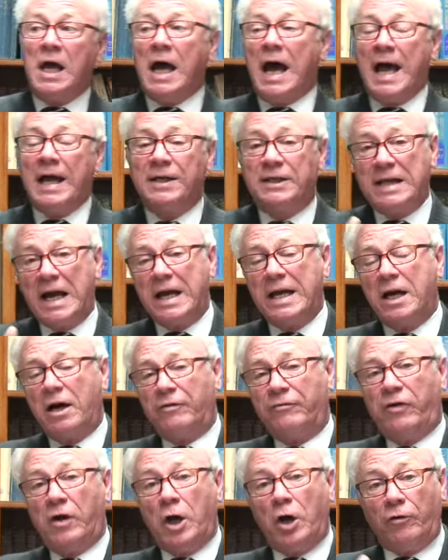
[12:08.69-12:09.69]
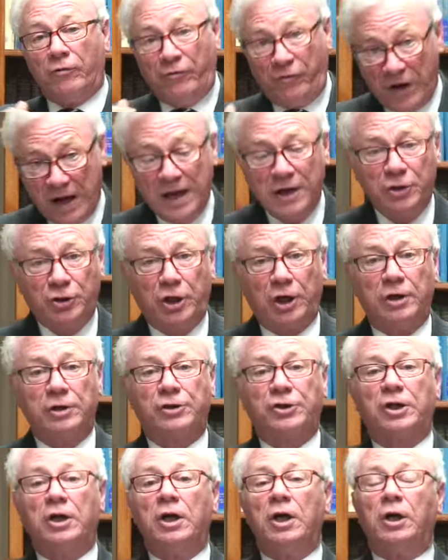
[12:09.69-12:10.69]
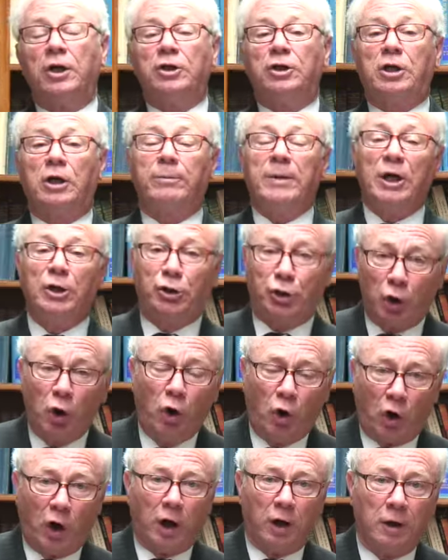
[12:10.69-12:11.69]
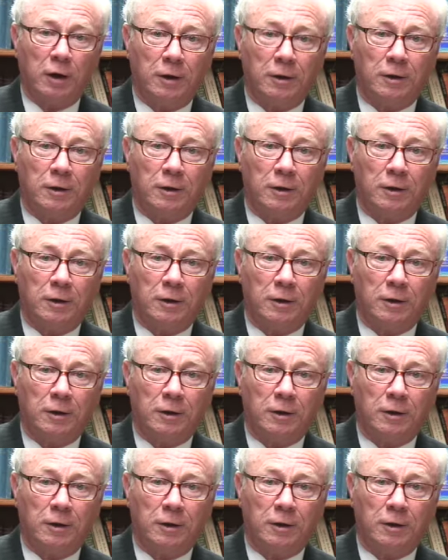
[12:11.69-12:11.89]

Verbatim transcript: a day of vengeance to be sure.